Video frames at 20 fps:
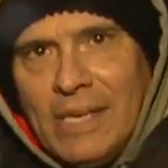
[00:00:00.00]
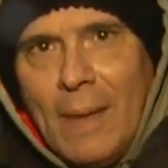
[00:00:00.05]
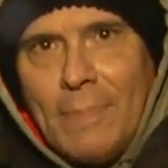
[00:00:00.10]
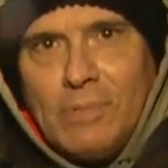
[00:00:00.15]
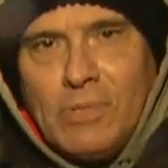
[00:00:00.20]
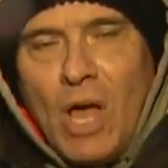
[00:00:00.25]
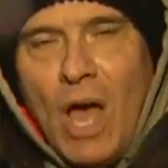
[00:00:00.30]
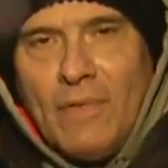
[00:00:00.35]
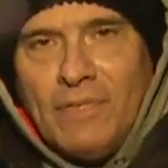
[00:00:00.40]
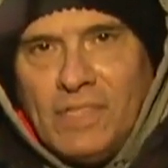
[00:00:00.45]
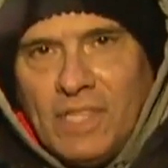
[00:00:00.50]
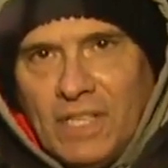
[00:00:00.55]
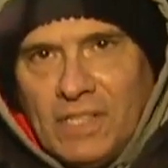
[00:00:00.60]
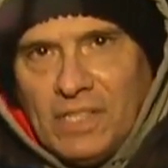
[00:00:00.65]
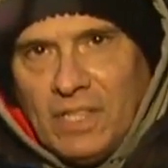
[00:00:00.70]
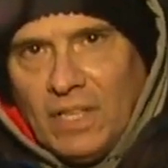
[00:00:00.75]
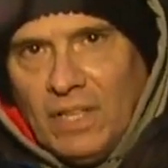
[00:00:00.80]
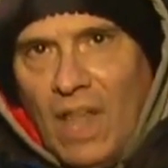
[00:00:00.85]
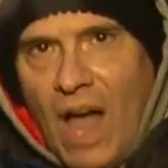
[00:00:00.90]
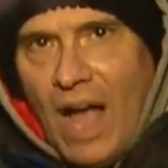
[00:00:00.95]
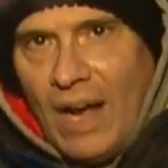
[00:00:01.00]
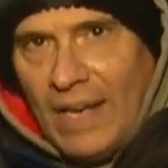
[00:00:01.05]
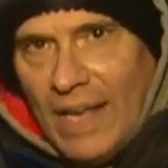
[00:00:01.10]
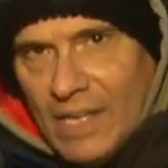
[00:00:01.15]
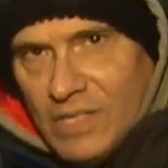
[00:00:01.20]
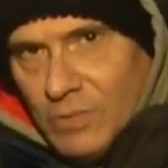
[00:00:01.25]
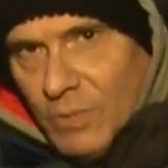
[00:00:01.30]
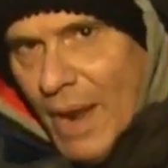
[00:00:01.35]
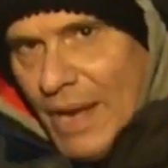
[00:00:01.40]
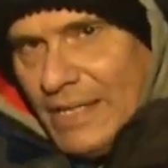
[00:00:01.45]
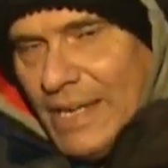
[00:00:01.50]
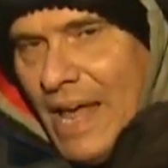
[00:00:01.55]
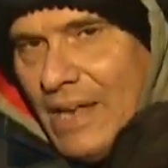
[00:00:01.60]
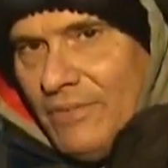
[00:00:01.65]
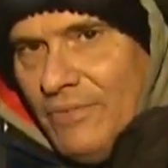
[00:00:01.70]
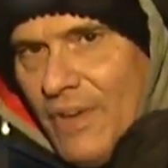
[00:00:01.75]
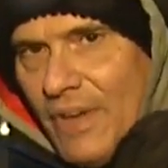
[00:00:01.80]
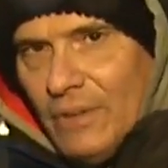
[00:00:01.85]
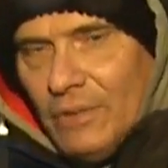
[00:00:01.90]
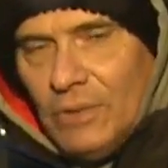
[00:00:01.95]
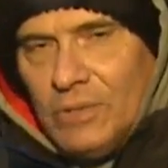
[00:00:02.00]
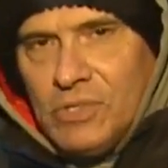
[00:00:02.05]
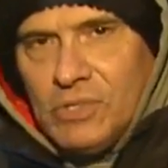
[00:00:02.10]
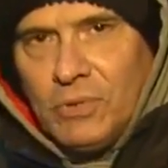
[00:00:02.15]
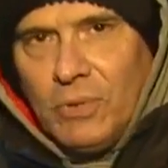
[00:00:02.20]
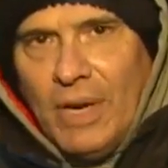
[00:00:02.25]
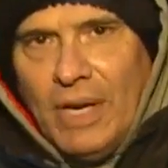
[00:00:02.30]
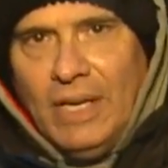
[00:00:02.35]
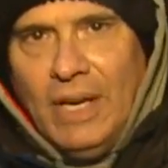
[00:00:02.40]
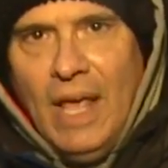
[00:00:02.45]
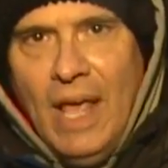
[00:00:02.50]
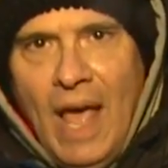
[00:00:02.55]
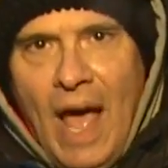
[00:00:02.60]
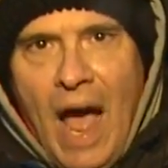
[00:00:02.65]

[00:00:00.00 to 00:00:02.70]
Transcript: steps off six o'clock, heads right down Federal Street.